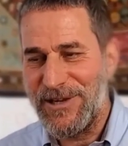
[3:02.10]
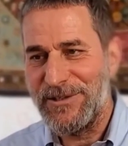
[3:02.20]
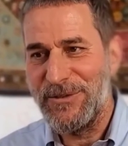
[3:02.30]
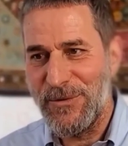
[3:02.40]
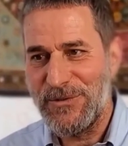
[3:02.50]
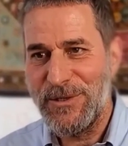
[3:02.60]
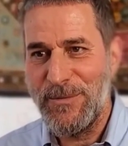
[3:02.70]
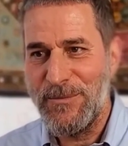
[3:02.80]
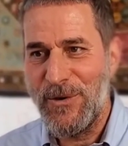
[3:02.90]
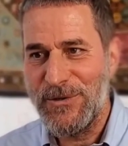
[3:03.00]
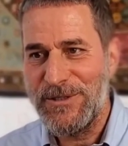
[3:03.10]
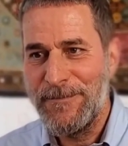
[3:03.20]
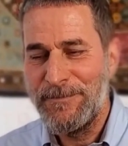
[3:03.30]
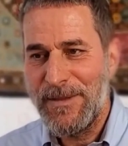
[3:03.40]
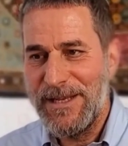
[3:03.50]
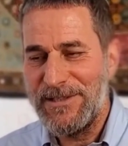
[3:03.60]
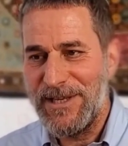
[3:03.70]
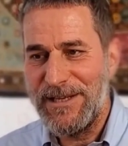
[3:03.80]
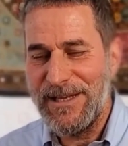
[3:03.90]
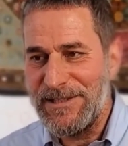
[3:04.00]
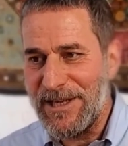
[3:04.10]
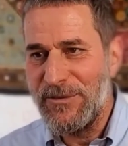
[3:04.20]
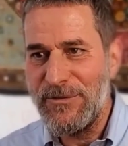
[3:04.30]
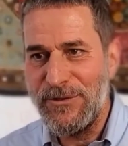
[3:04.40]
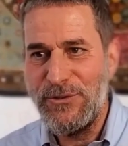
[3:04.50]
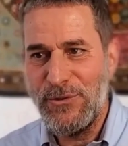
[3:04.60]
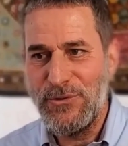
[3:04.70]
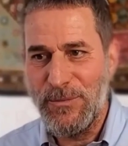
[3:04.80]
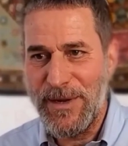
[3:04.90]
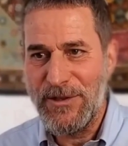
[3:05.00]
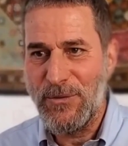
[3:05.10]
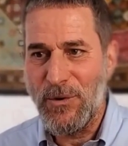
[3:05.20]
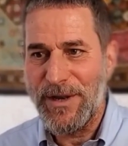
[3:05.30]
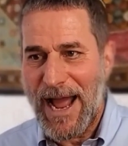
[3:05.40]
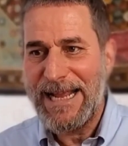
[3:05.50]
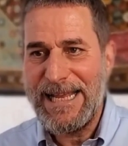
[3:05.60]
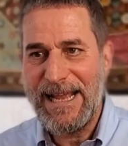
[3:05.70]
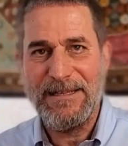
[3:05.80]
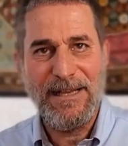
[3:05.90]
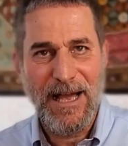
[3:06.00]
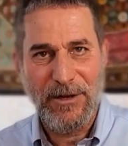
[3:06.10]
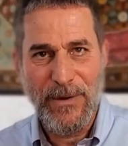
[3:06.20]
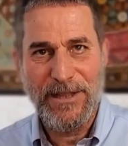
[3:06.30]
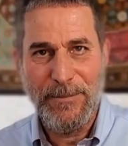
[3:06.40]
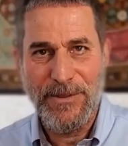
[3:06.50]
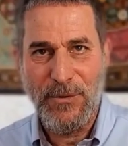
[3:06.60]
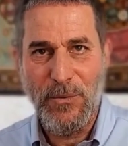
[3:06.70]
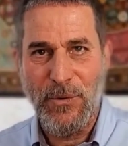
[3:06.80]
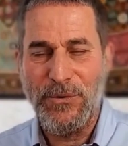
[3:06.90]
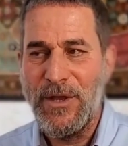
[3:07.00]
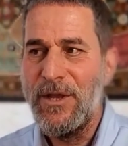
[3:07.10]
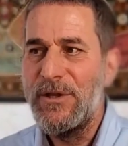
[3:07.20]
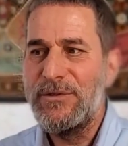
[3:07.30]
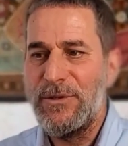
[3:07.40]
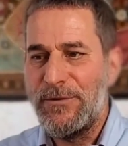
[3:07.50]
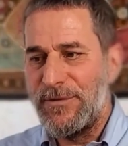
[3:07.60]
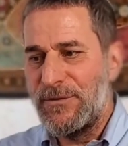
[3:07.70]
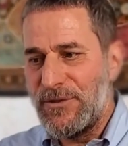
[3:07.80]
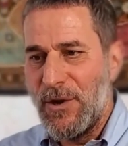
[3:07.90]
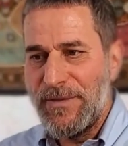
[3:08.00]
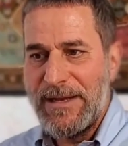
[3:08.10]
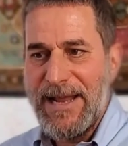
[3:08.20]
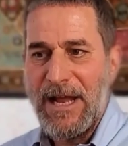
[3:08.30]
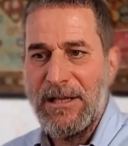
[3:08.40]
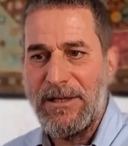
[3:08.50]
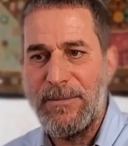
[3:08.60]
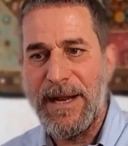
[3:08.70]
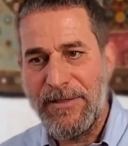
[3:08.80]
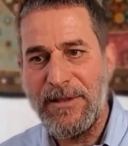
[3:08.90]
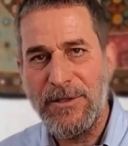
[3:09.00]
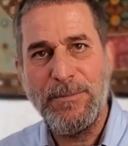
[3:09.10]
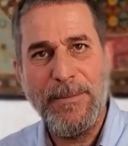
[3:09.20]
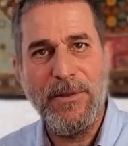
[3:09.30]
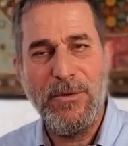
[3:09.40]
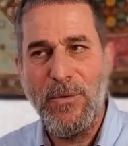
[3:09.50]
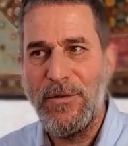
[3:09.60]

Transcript: wrote some memoirs. He said, it's either the Jews or me in the world. I can't tolerate them in the world. So if you tone that down a little bit, I think there's people in the world